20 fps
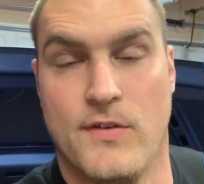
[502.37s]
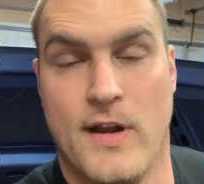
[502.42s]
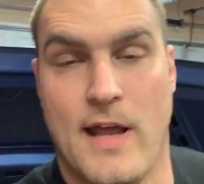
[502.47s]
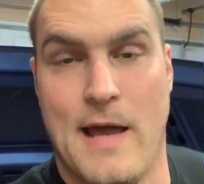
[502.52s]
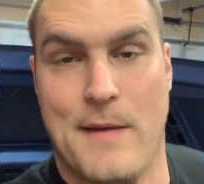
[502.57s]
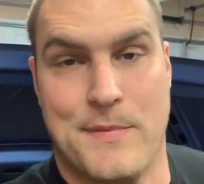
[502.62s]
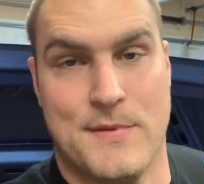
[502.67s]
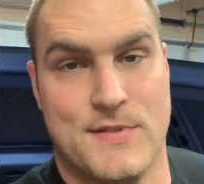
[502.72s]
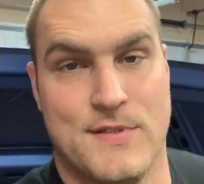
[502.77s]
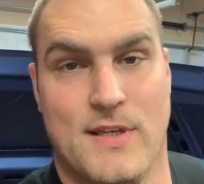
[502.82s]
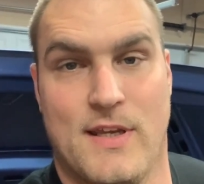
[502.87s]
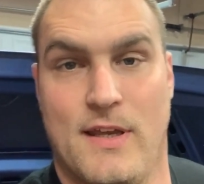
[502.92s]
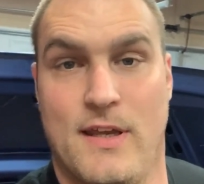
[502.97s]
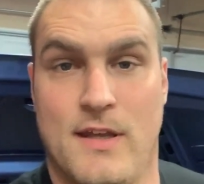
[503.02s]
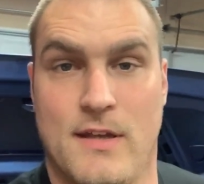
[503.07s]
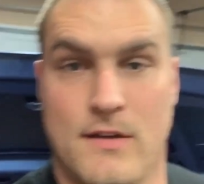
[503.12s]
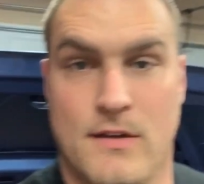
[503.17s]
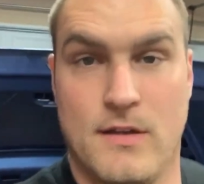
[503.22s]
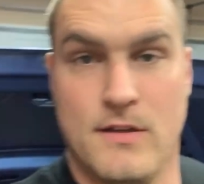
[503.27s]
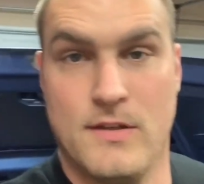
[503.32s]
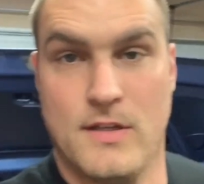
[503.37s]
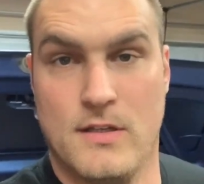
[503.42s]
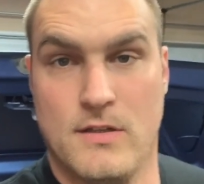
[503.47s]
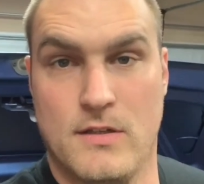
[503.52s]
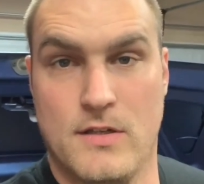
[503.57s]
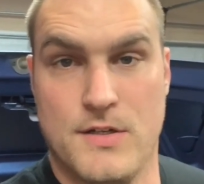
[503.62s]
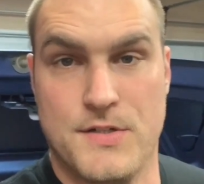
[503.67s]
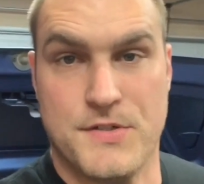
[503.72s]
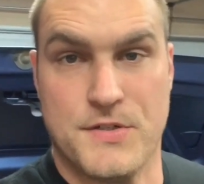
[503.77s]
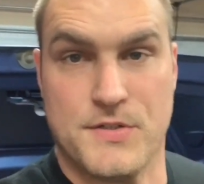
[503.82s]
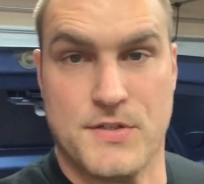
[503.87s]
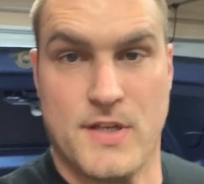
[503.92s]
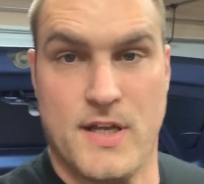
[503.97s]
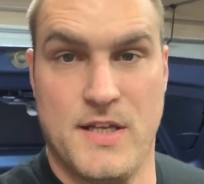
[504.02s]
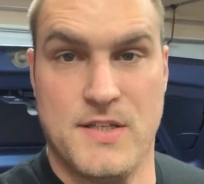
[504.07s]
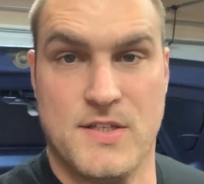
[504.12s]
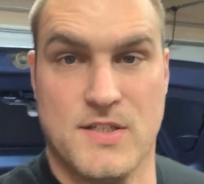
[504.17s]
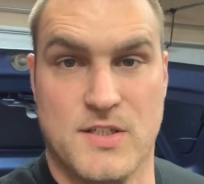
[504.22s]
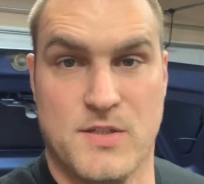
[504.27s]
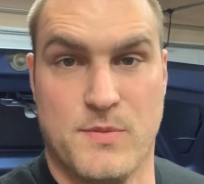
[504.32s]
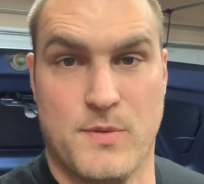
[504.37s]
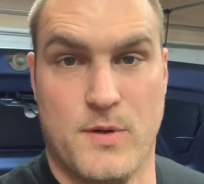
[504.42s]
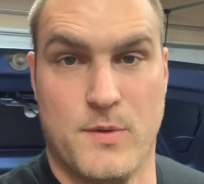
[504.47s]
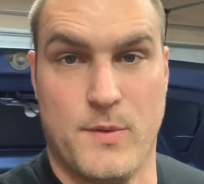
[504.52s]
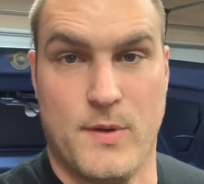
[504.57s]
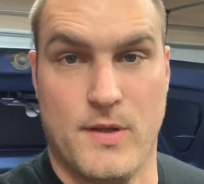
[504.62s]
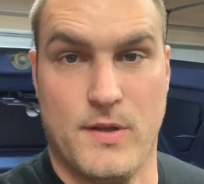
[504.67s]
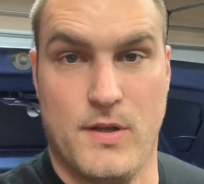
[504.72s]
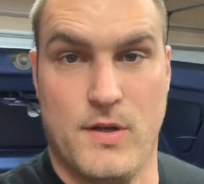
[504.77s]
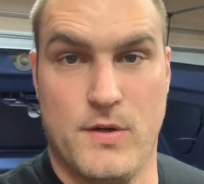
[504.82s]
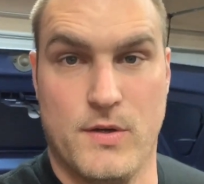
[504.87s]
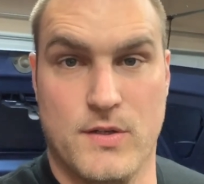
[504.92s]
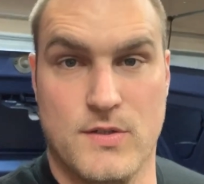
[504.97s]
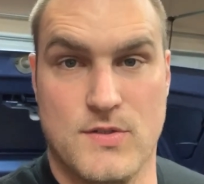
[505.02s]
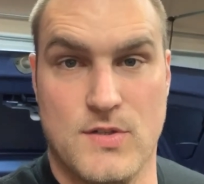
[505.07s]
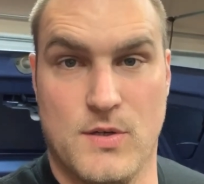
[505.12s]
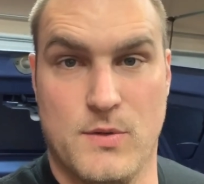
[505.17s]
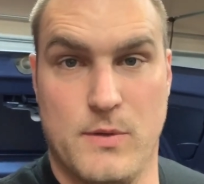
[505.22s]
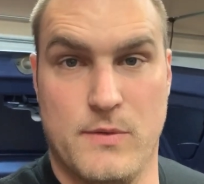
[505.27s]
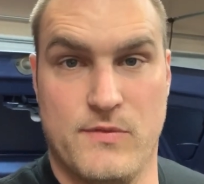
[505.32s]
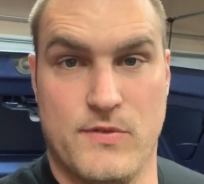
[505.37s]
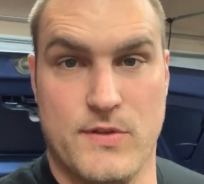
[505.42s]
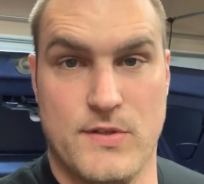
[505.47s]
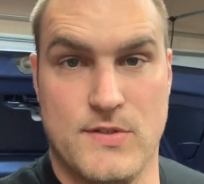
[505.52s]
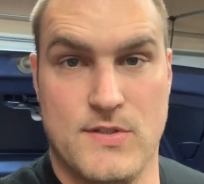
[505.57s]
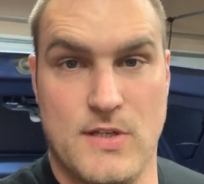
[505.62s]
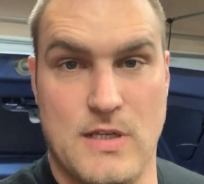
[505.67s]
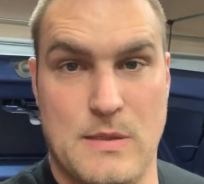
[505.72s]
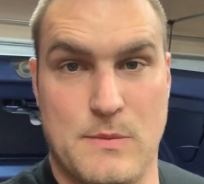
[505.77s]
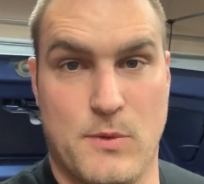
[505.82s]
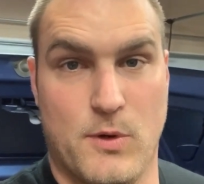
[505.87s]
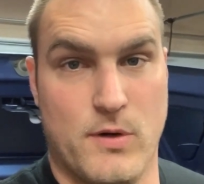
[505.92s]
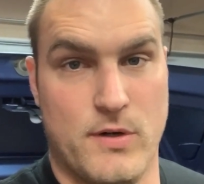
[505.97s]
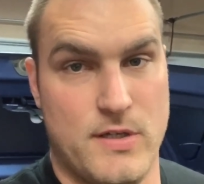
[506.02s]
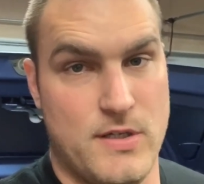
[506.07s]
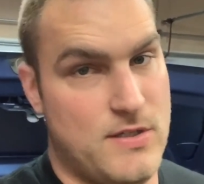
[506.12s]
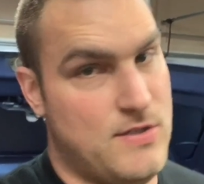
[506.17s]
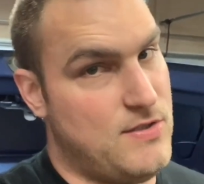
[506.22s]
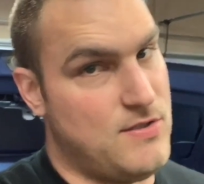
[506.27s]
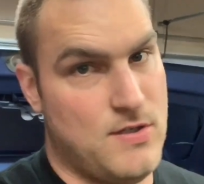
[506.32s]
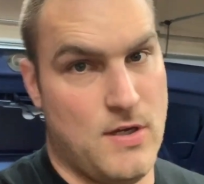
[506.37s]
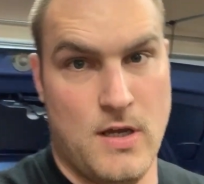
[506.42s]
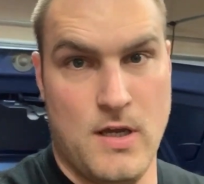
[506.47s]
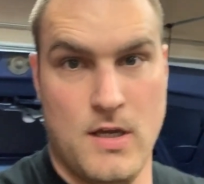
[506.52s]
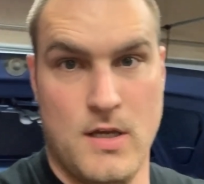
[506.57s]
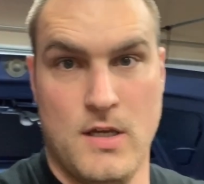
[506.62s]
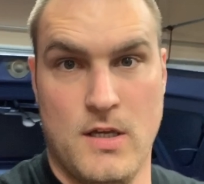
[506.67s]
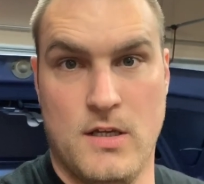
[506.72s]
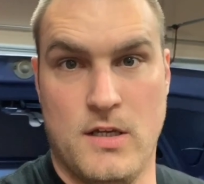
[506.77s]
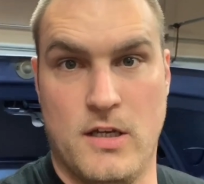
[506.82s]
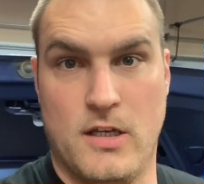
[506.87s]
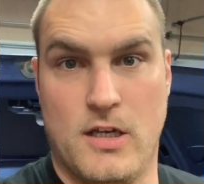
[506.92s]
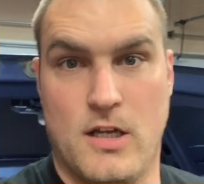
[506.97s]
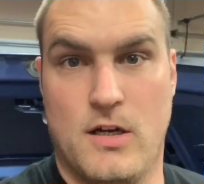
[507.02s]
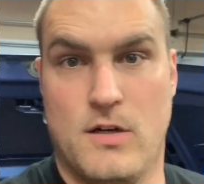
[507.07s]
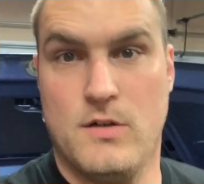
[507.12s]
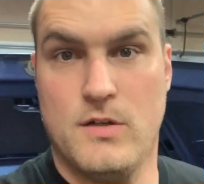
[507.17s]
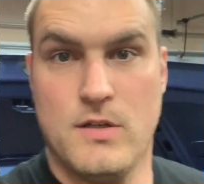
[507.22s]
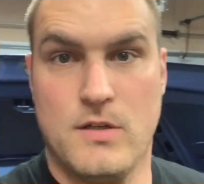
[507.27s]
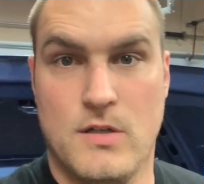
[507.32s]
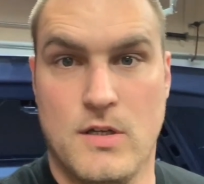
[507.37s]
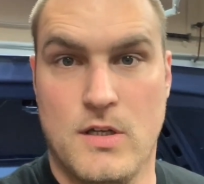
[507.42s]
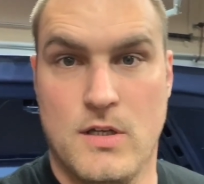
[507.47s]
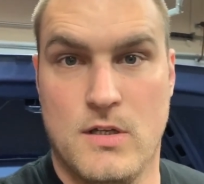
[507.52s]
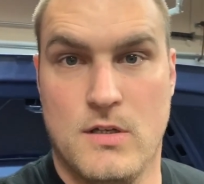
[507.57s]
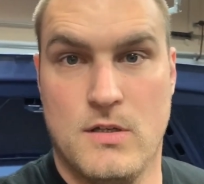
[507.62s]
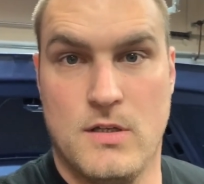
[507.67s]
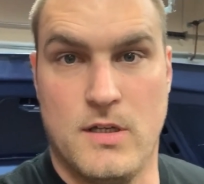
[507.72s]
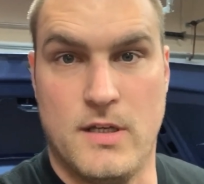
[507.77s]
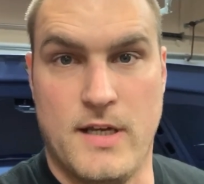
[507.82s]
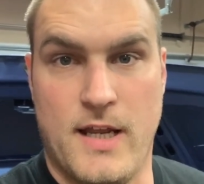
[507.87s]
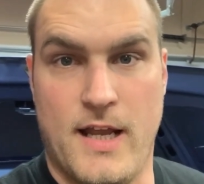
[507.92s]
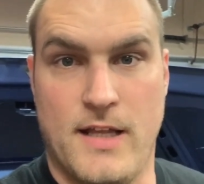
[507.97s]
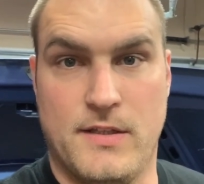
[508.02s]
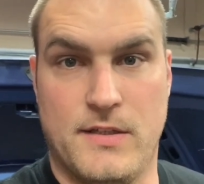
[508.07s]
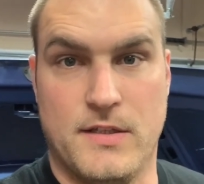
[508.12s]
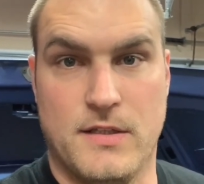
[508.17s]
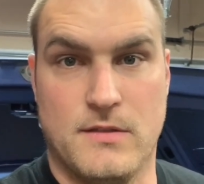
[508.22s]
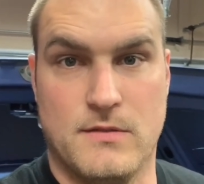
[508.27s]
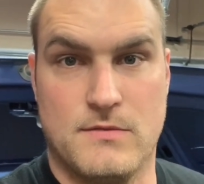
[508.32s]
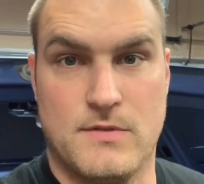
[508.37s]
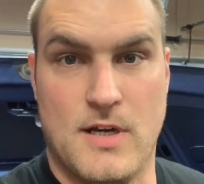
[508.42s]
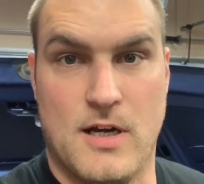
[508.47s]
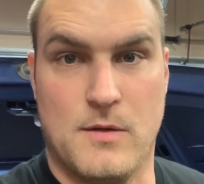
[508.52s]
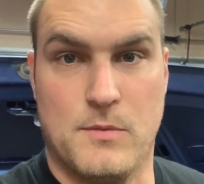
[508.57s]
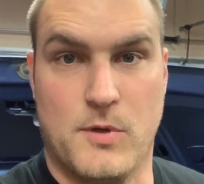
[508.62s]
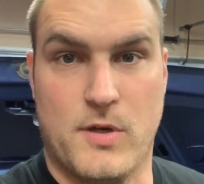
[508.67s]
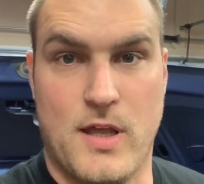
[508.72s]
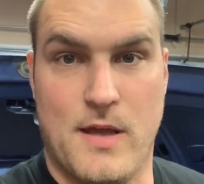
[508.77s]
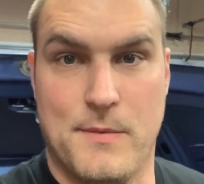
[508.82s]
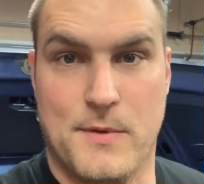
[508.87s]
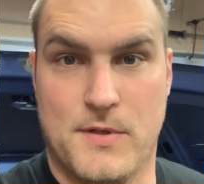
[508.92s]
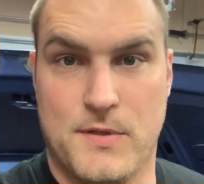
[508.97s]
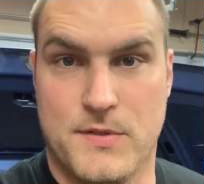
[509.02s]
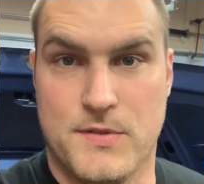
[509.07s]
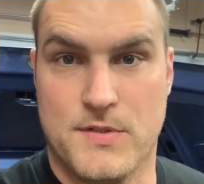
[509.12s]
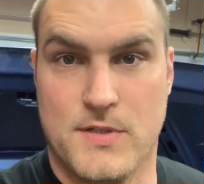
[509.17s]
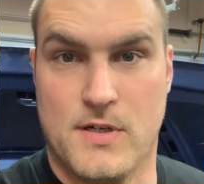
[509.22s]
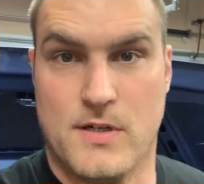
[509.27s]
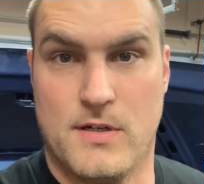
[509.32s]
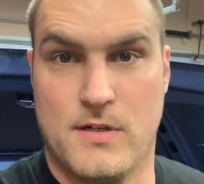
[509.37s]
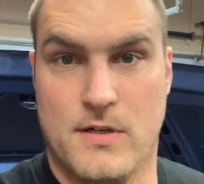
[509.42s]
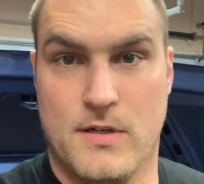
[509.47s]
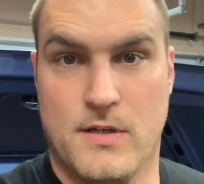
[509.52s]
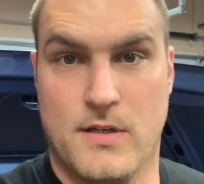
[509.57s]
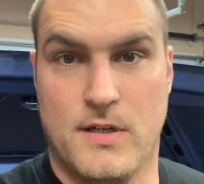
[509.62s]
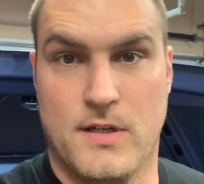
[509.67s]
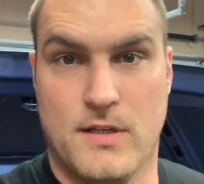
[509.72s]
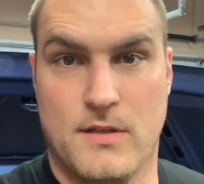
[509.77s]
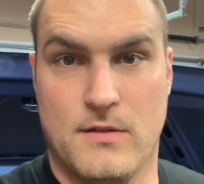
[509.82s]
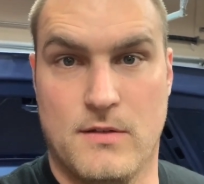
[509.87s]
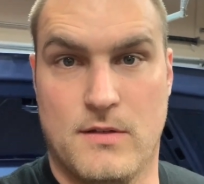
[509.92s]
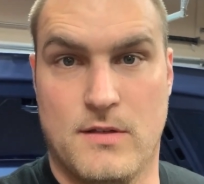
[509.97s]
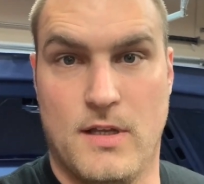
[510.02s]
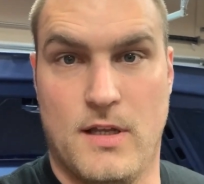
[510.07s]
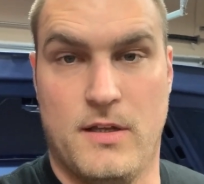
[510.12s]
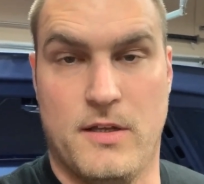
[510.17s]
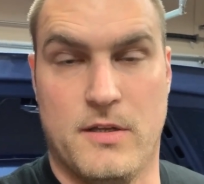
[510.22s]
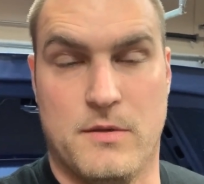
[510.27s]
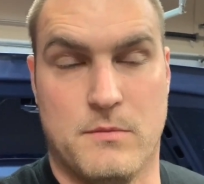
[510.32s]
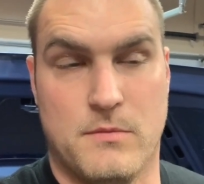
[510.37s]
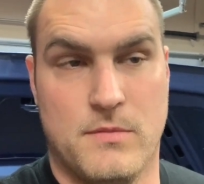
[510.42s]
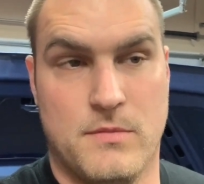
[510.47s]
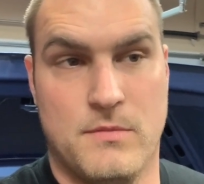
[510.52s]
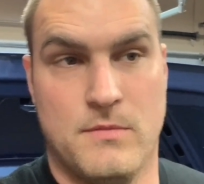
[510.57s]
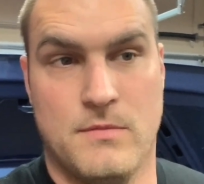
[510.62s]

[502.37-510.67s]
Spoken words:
happens again. And then there's your science experiment. Logan took one for the team, or he's, you know, inhaling terrible chemicals that are gonna kill him.